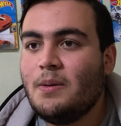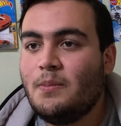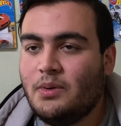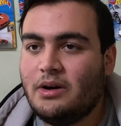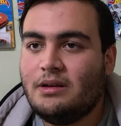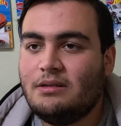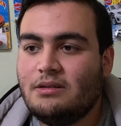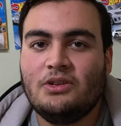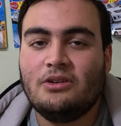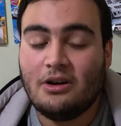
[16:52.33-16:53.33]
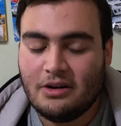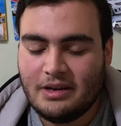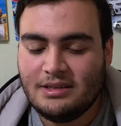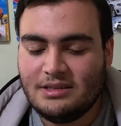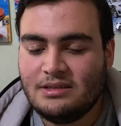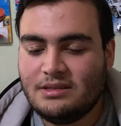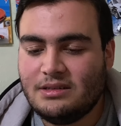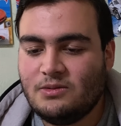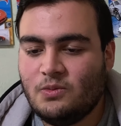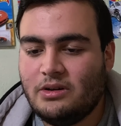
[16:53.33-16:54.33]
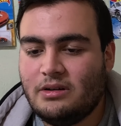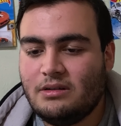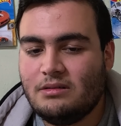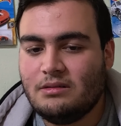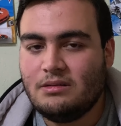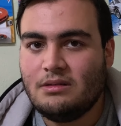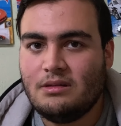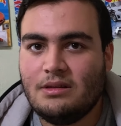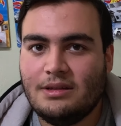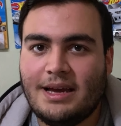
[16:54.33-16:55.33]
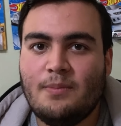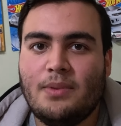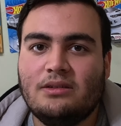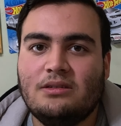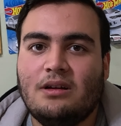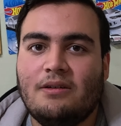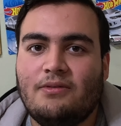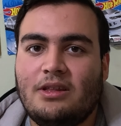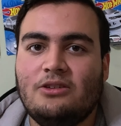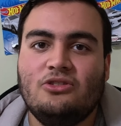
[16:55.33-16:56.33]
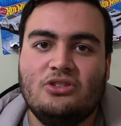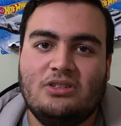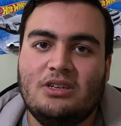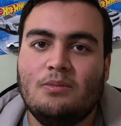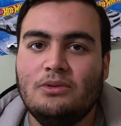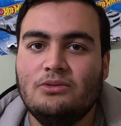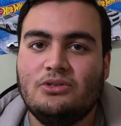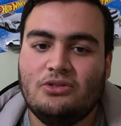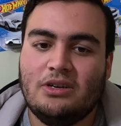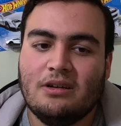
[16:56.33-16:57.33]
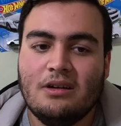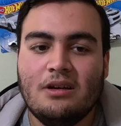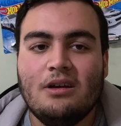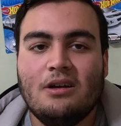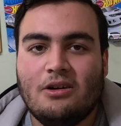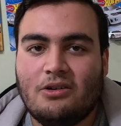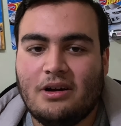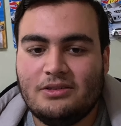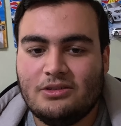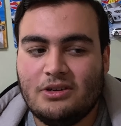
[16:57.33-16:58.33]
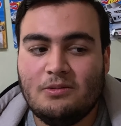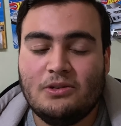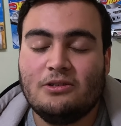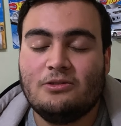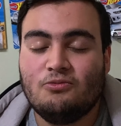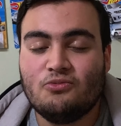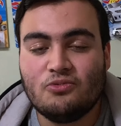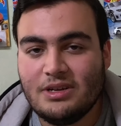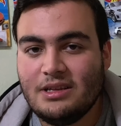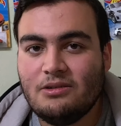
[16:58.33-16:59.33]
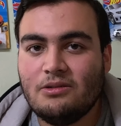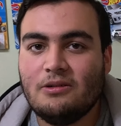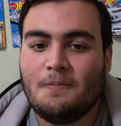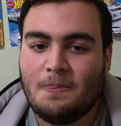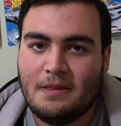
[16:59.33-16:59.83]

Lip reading: but there are instances where the light bounces off and then you just see a blue streak across the screen, which looks really cool.